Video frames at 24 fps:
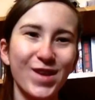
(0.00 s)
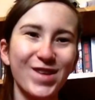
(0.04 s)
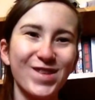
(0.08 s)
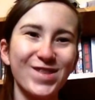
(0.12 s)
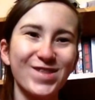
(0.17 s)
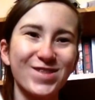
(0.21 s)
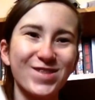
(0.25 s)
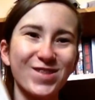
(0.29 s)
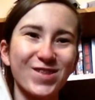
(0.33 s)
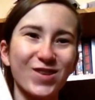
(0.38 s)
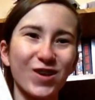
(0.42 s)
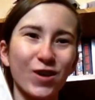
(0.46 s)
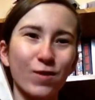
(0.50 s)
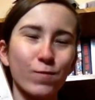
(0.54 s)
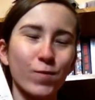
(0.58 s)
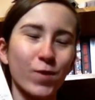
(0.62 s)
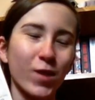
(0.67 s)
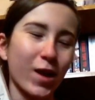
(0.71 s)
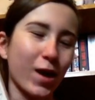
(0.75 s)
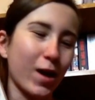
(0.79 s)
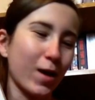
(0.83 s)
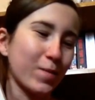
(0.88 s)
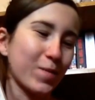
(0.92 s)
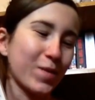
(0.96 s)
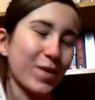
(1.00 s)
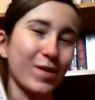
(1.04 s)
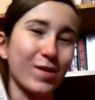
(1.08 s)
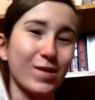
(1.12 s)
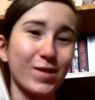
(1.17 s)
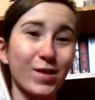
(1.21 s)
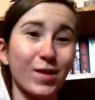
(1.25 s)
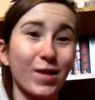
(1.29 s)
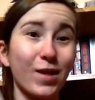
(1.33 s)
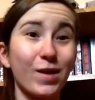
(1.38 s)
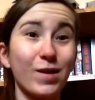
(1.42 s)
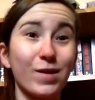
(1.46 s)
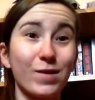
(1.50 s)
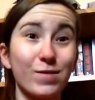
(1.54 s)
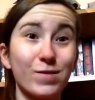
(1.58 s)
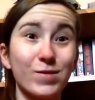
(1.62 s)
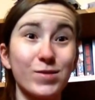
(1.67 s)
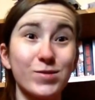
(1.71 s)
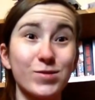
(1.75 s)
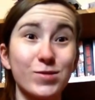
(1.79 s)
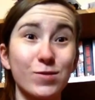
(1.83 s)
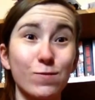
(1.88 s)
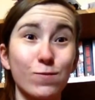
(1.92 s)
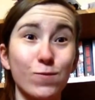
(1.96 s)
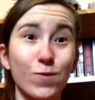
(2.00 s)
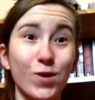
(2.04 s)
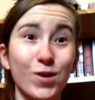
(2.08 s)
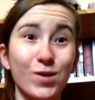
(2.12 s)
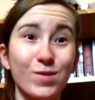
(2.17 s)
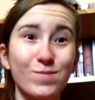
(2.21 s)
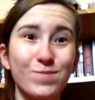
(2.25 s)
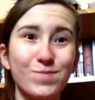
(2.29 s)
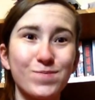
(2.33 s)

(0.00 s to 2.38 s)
So I'm really happy I at least have one.